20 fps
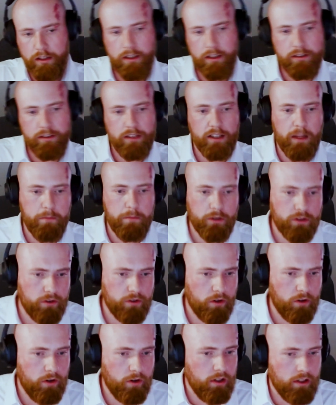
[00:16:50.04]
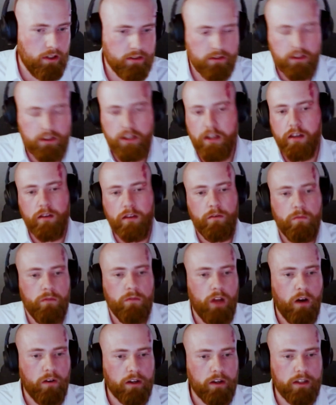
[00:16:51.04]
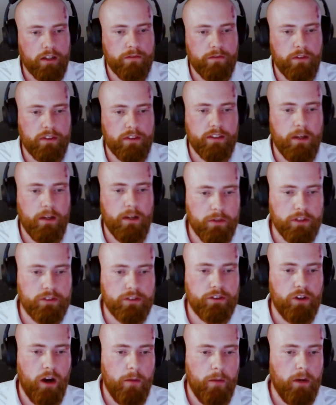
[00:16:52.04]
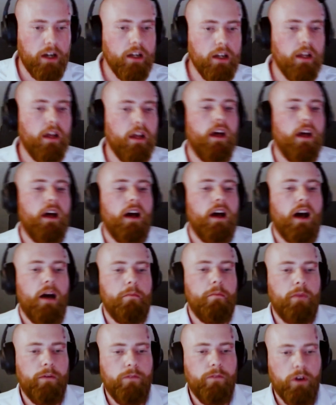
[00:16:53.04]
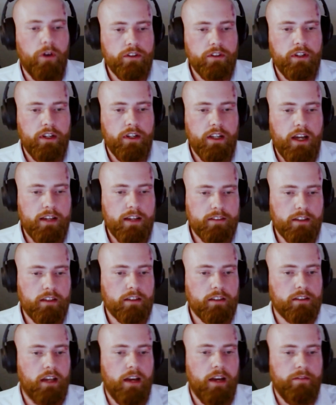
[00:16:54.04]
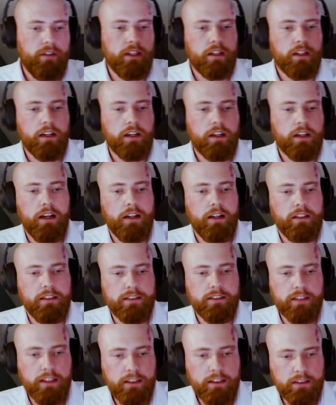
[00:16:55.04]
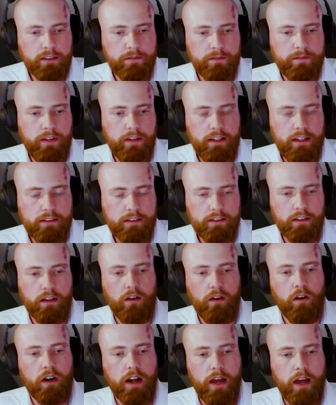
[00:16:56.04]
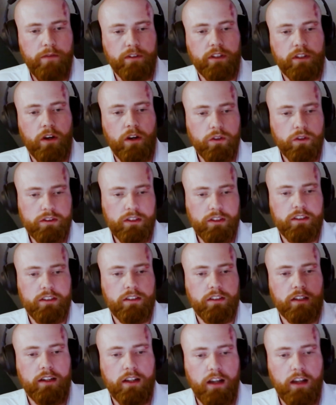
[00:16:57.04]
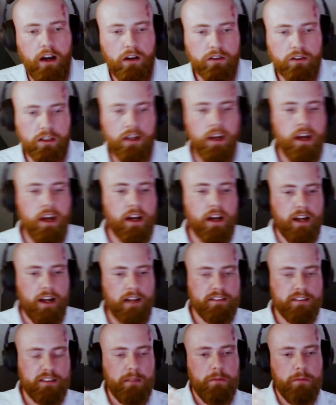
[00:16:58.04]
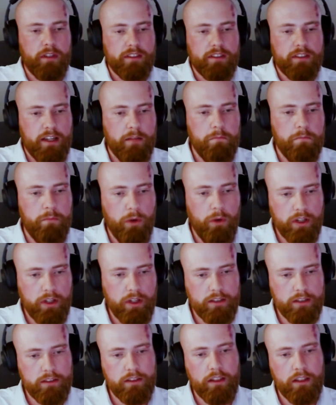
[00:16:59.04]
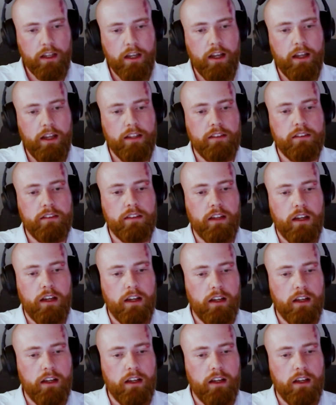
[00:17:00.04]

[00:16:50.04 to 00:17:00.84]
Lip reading: in the laboratory, let's say in our case, for example, at Terma. And by virtualizing and having this interface or have it hosted in the cloud, customers can book it and